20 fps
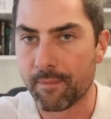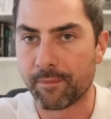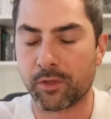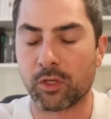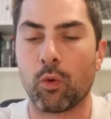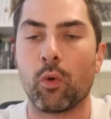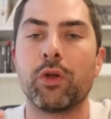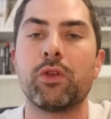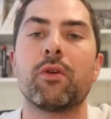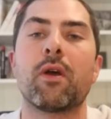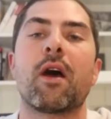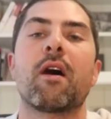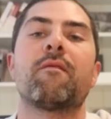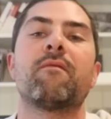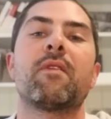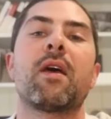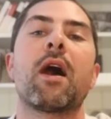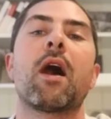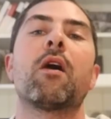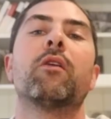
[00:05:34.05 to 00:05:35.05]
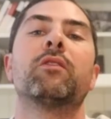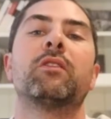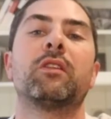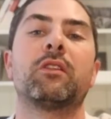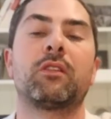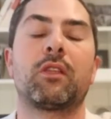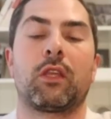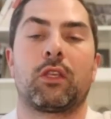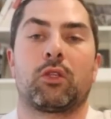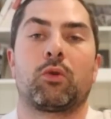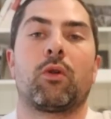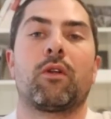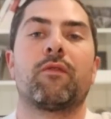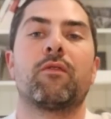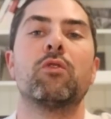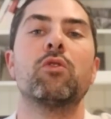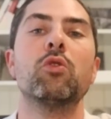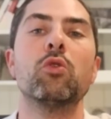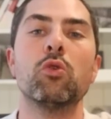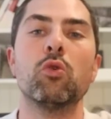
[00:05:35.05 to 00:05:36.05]
So what you have now is this like sort of
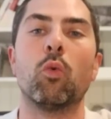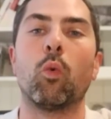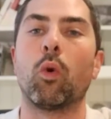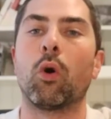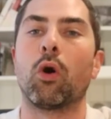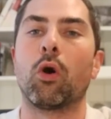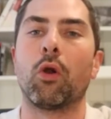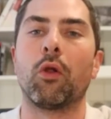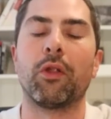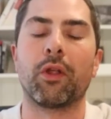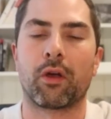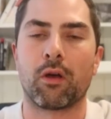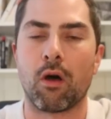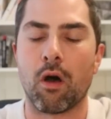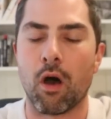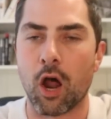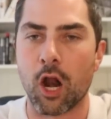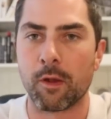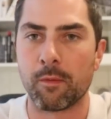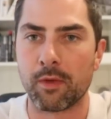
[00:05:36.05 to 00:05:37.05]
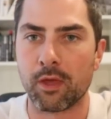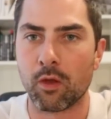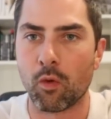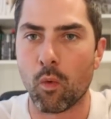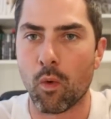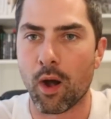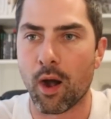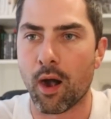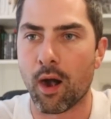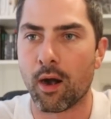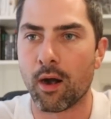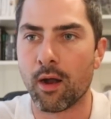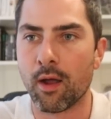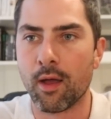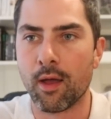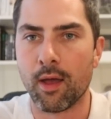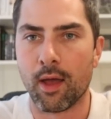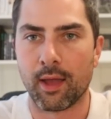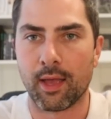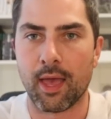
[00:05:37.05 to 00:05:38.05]
new world economy where
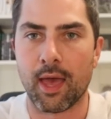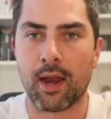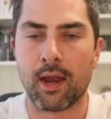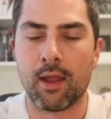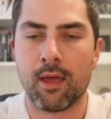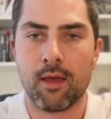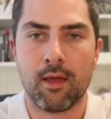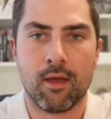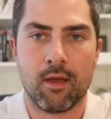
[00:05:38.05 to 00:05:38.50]
again,